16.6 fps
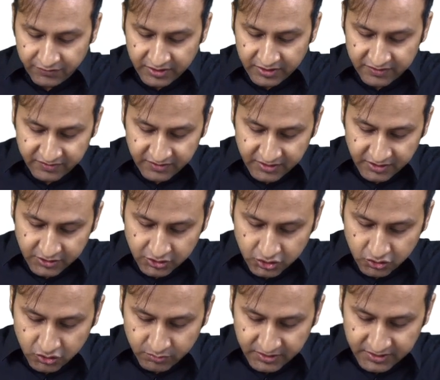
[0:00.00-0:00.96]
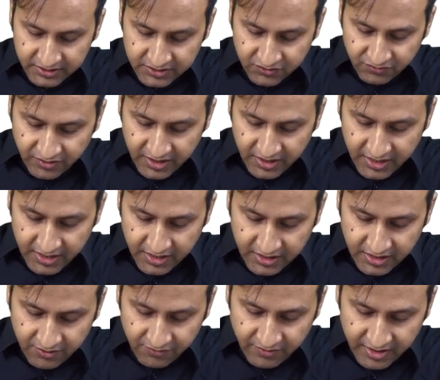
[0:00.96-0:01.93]
we can see that the tumor is
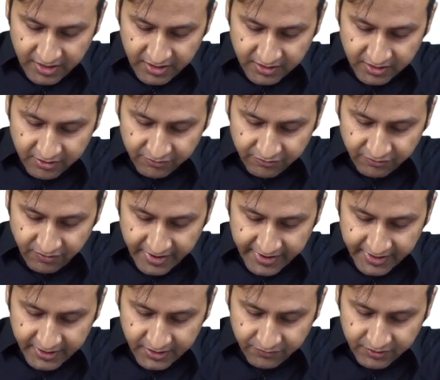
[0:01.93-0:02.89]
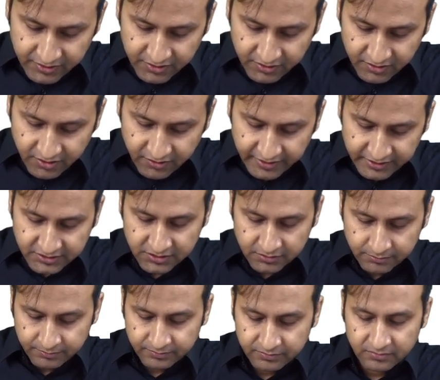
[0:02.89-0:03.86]
very well confined within the
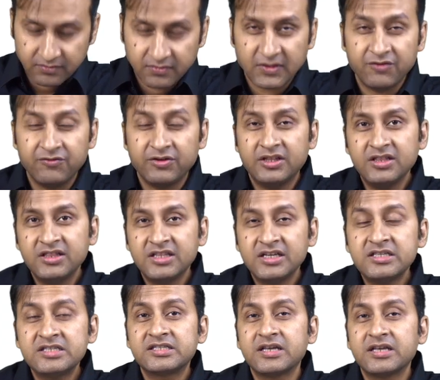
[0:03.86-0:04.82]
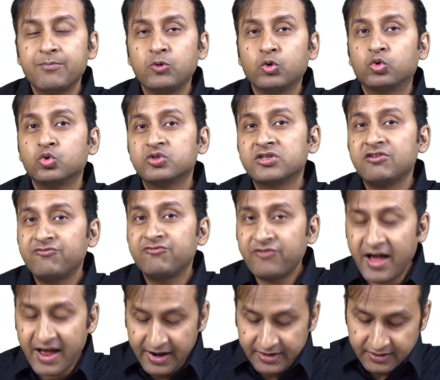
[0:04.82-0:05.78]
rectum, within the submucosal
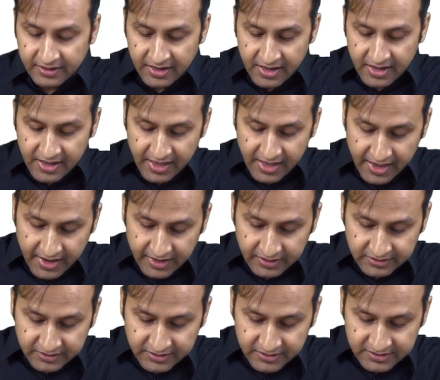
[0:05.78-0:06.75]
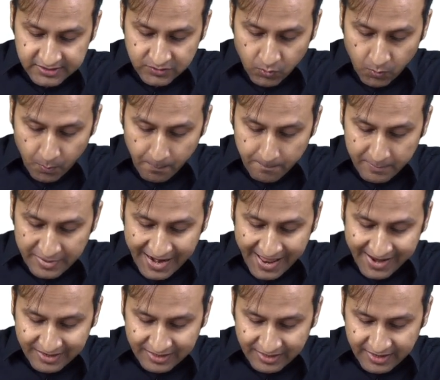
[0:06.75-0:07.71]
fat, and this
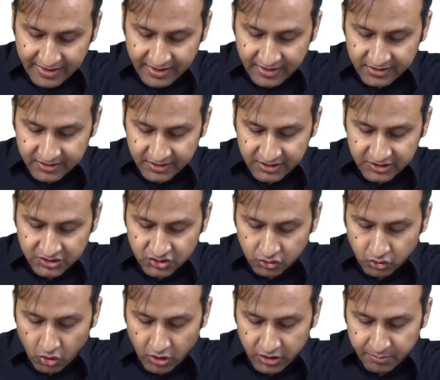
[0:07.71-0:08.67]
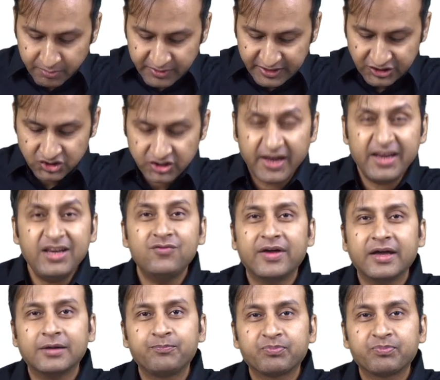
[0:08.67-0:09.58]
black layer is not breached anywhere.